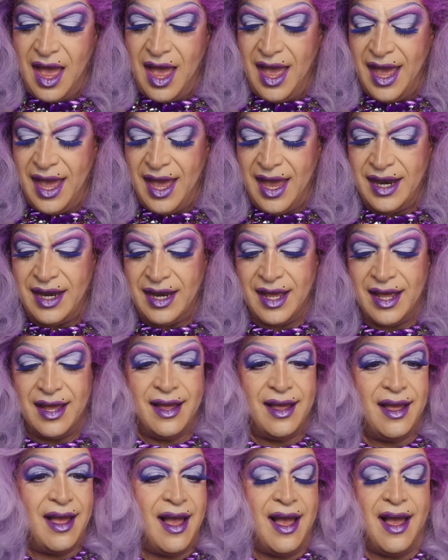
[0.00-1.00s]
And
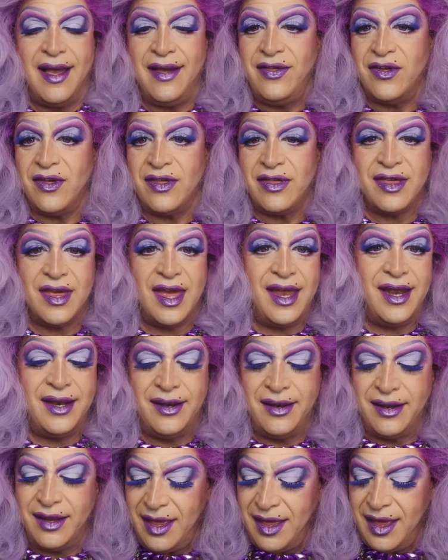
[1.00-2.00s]
uh, I just
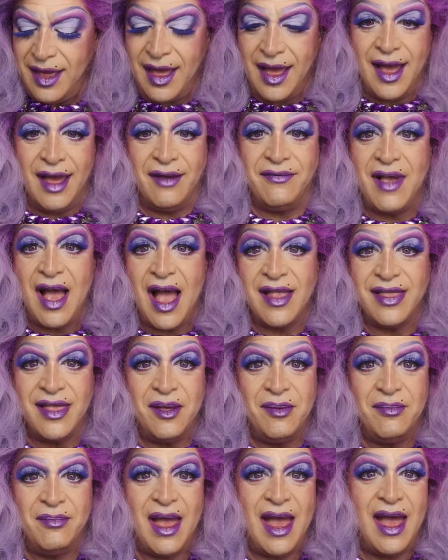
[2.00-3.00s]
said, I've got
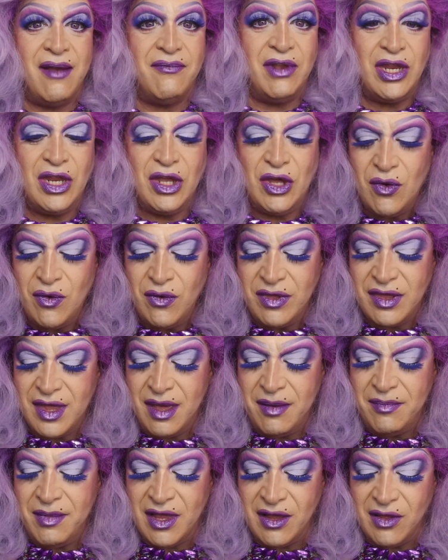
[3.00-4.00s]
them. I haven't used
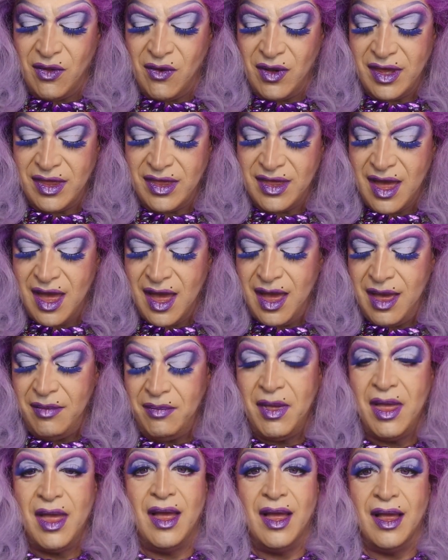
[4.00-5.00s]
them in the longest
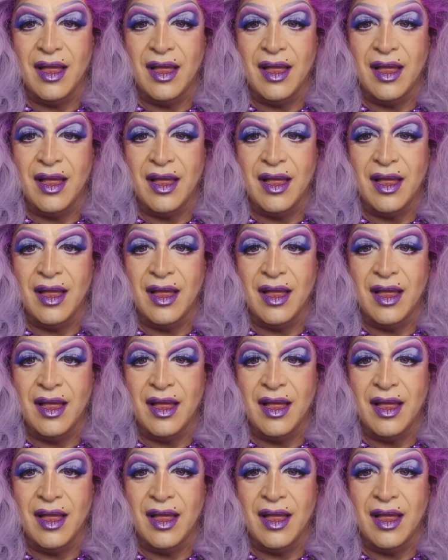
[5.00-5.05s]
time.